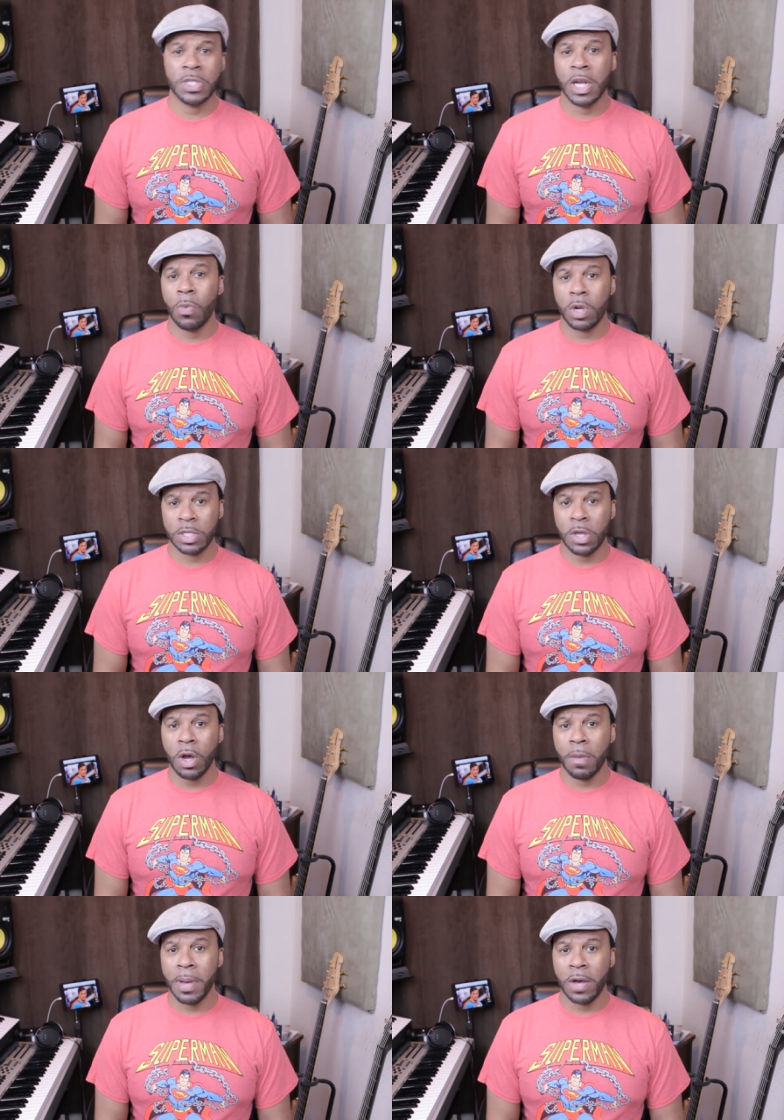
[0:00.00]
scene I want to
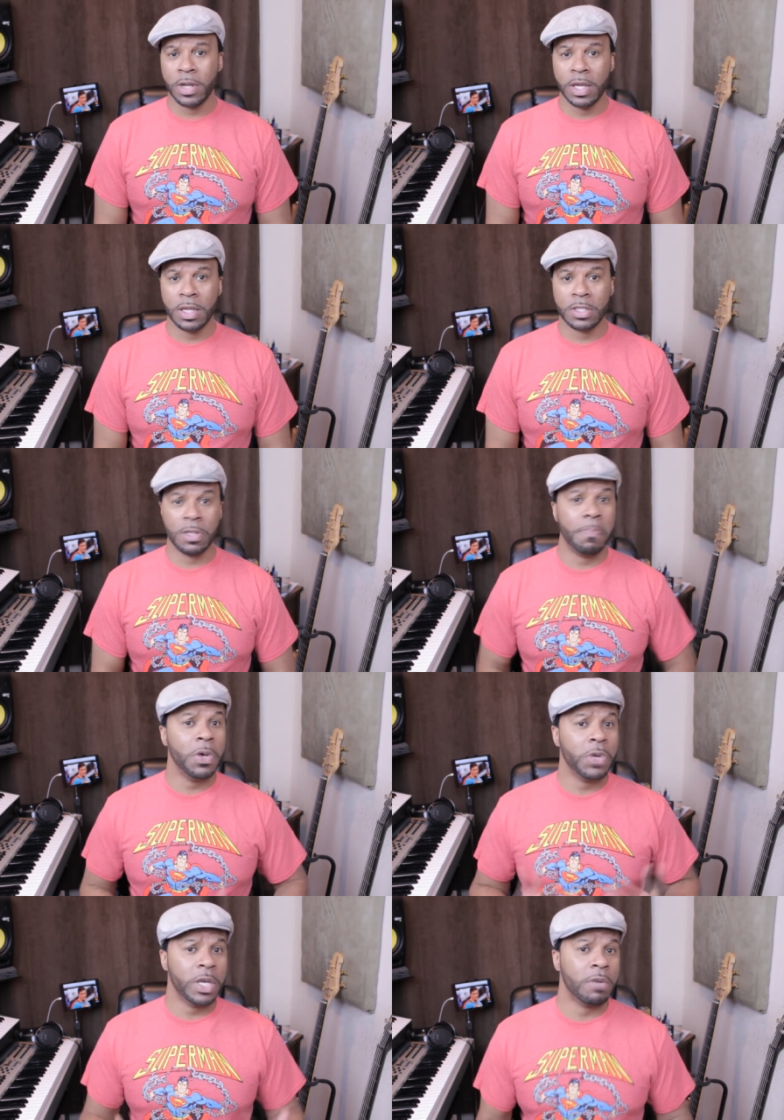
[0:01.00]
talk about is the
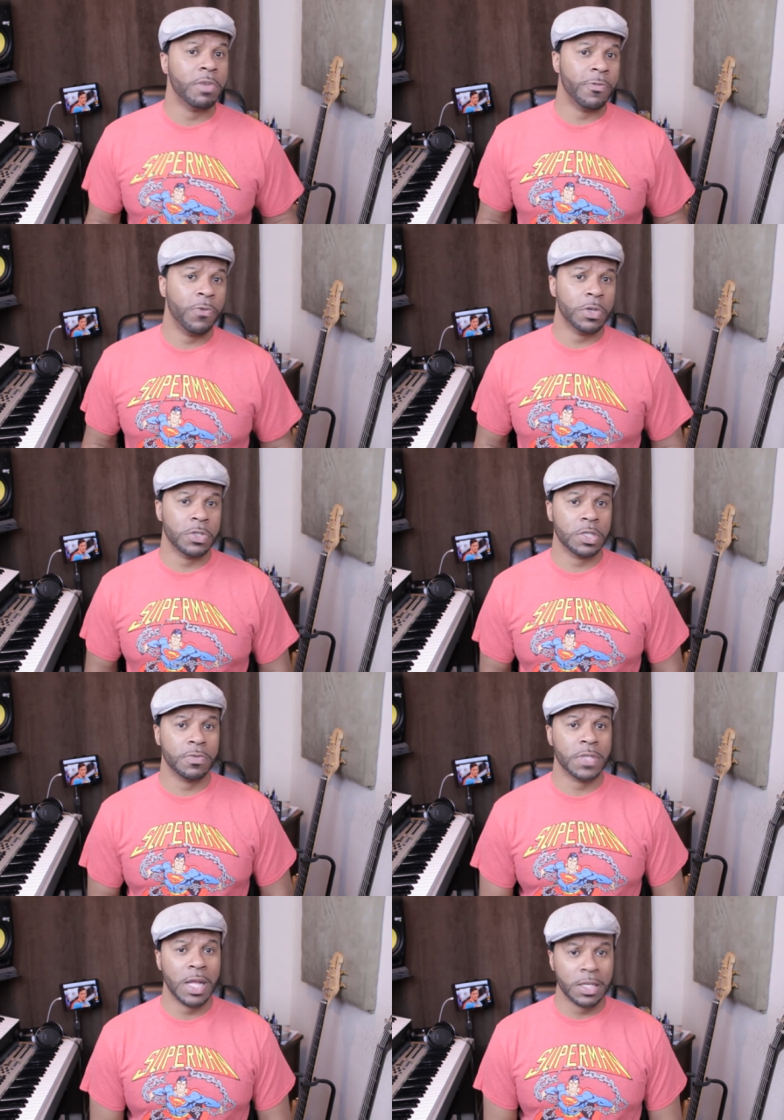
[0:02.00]
building of the Fortress
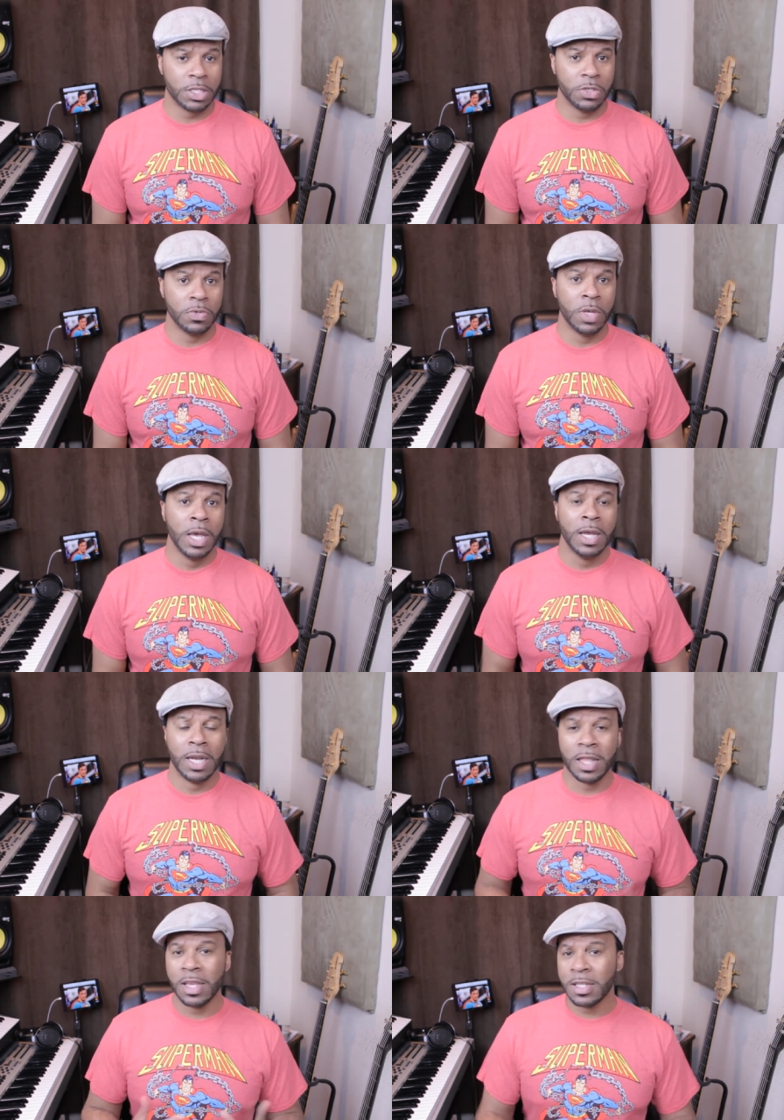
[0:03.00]
of Solitude.
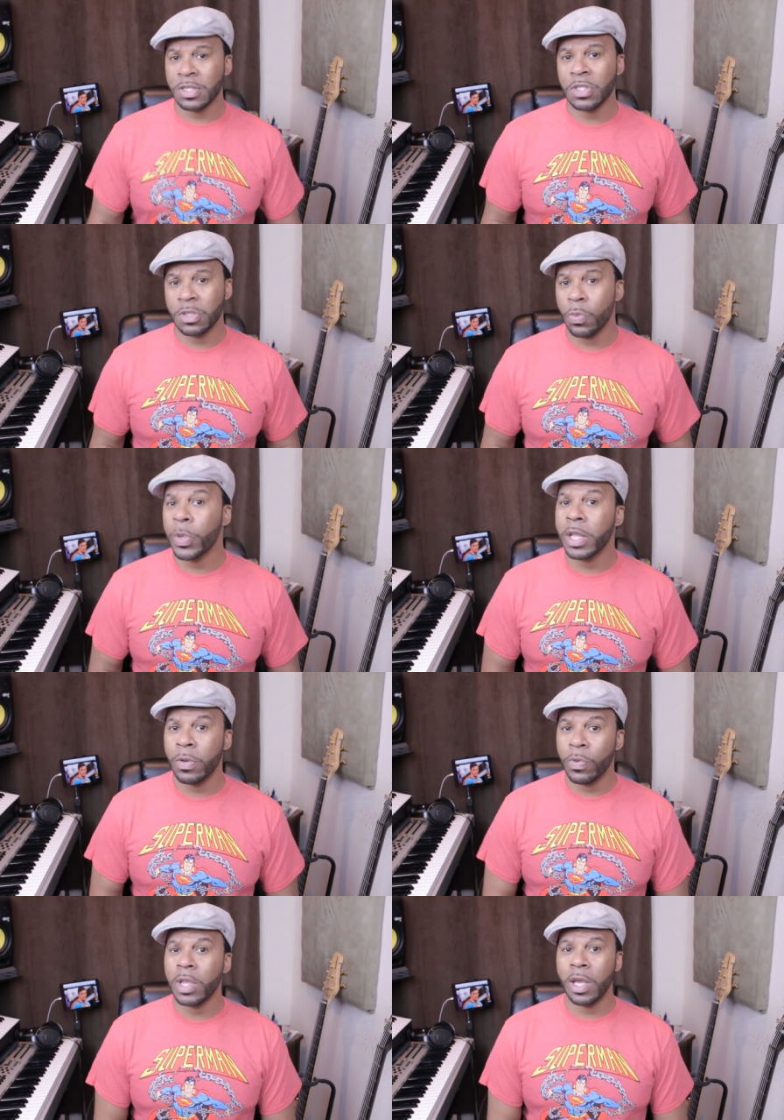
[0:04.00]
Now, I think this is a
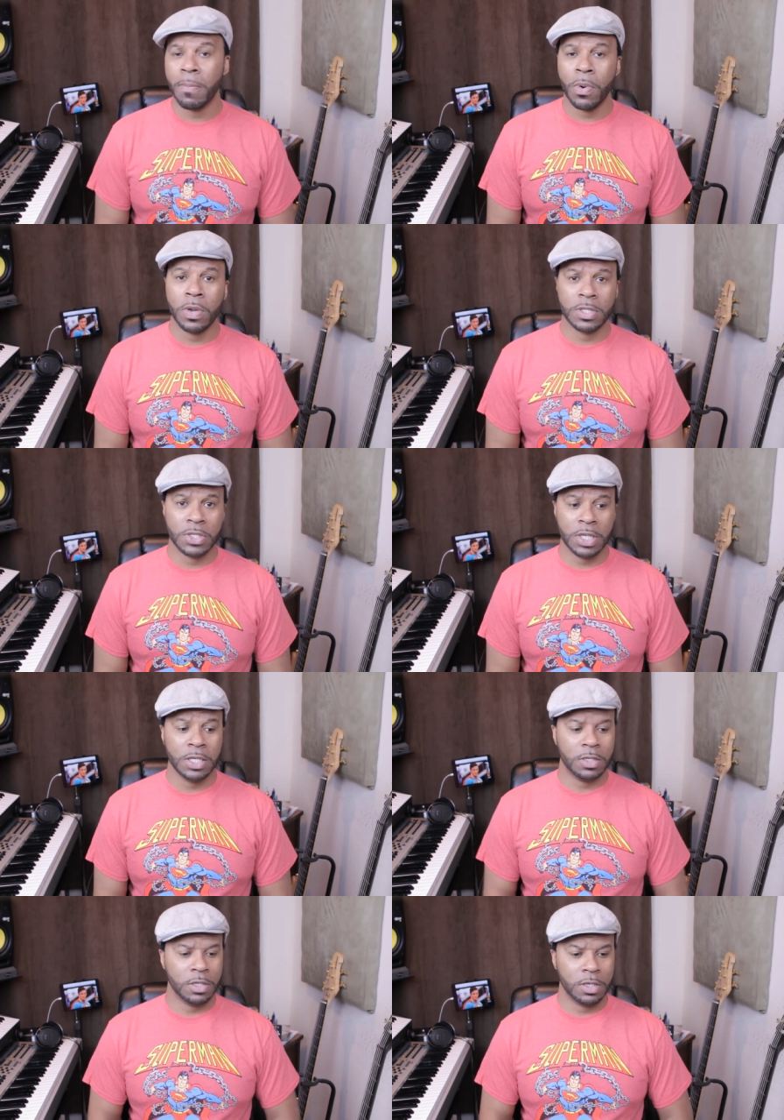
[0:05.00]
really, really important
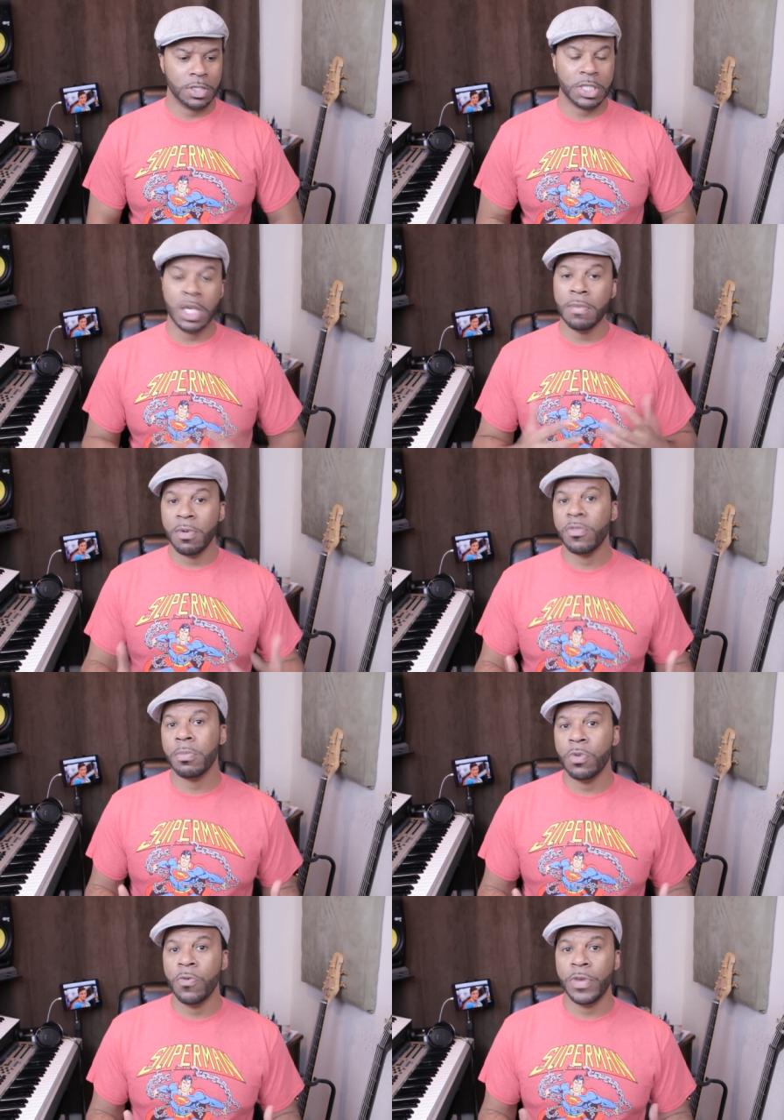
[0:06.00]
scene to the scheme of
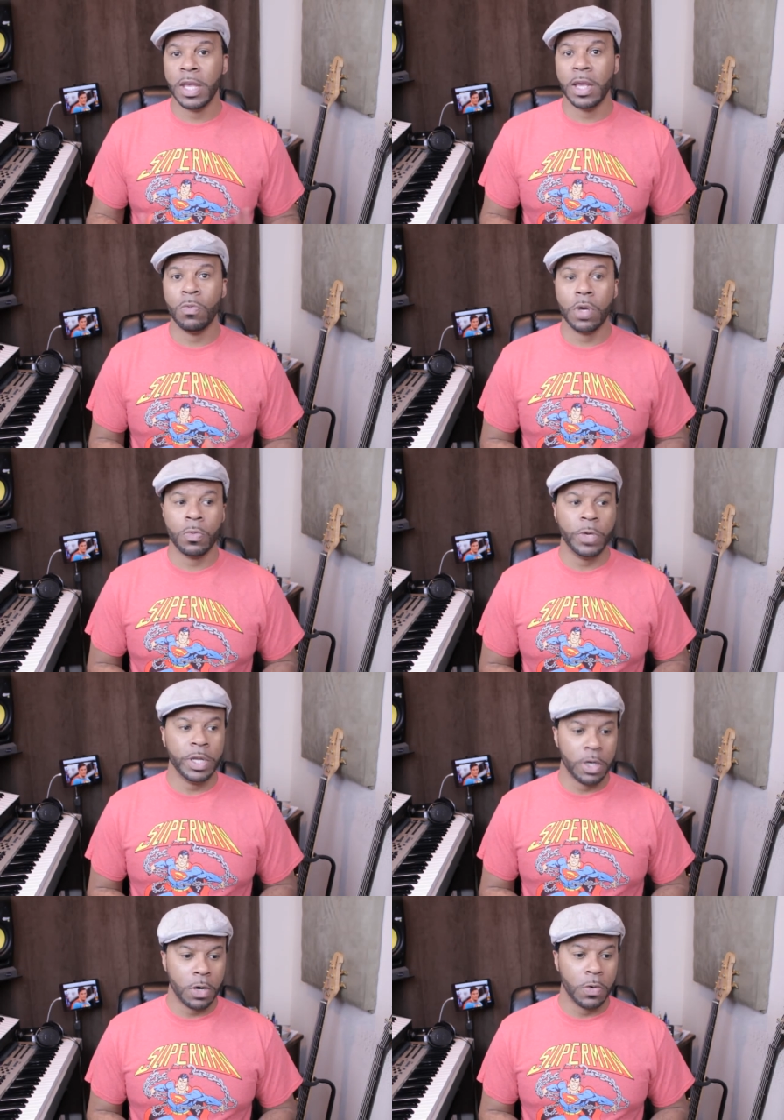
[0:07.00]
the movie and what
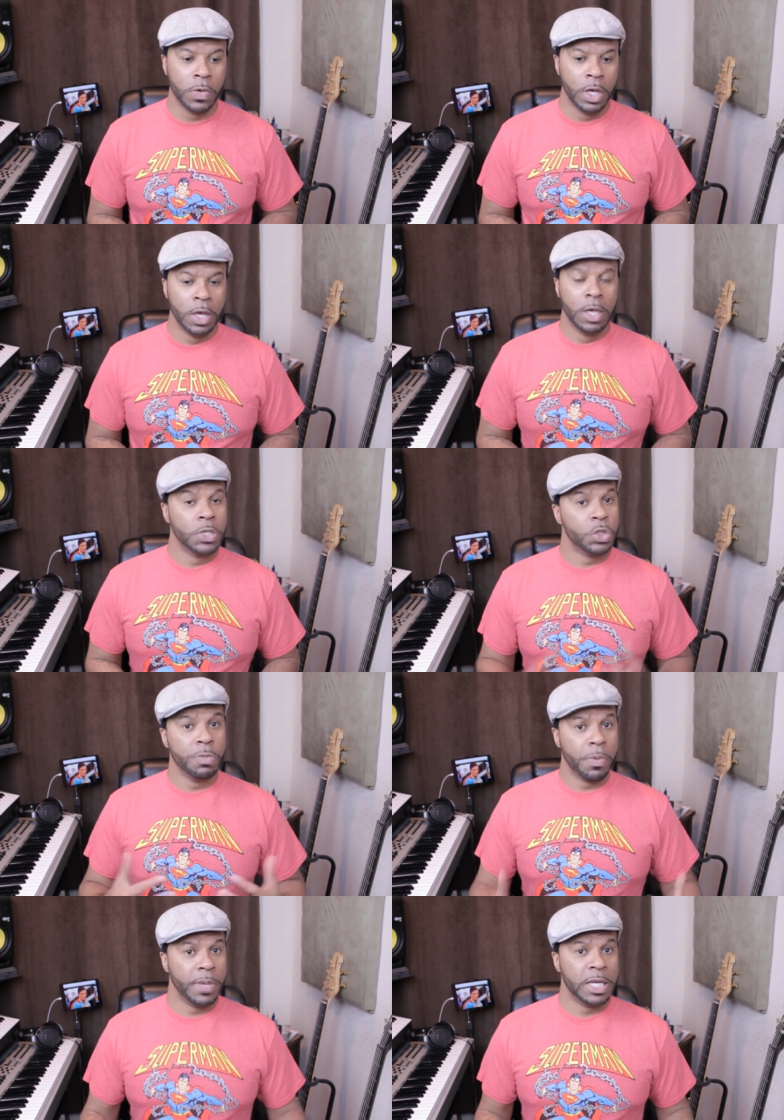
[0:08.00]
we know
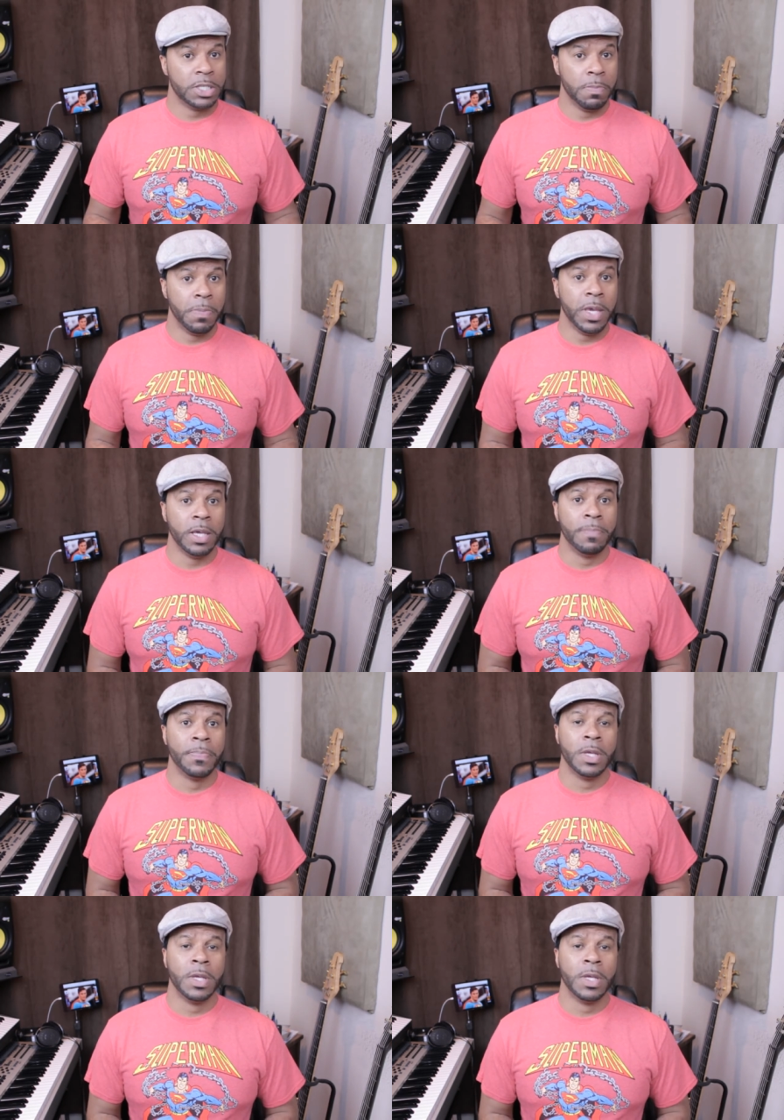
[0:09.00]
Superman to be.